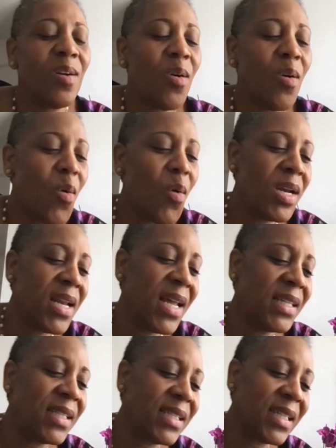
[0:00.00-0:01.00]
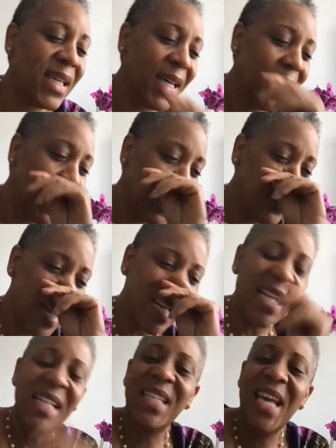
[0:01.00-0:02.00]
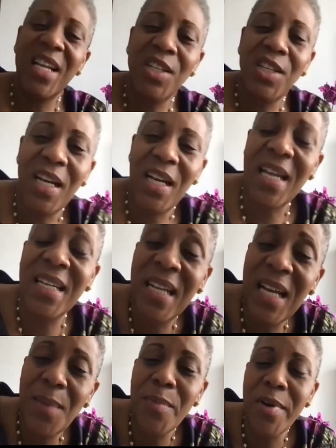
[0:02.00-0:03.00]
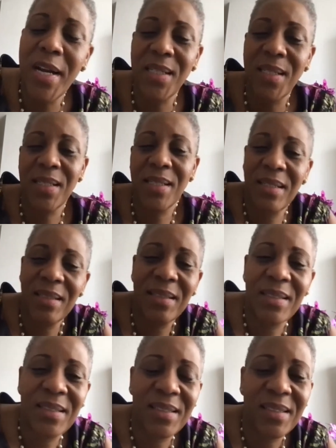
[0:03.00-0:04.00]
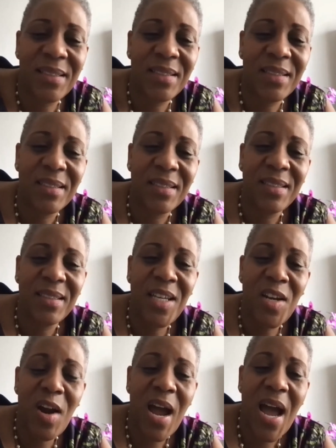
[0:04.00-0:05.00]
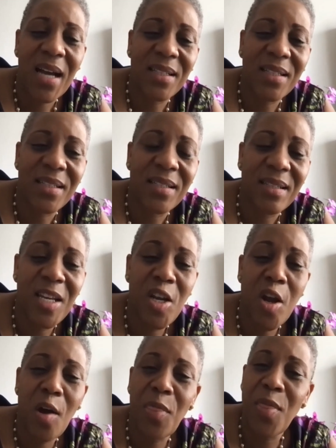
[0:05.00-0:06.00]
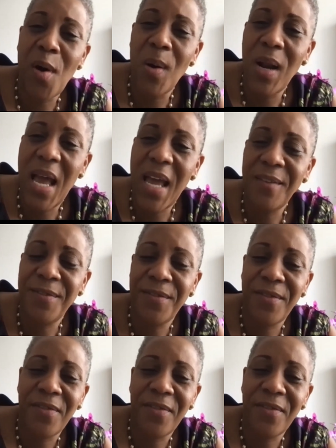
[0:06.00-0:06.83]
Holiness is being intentional and deliberate in your act, in your thought life.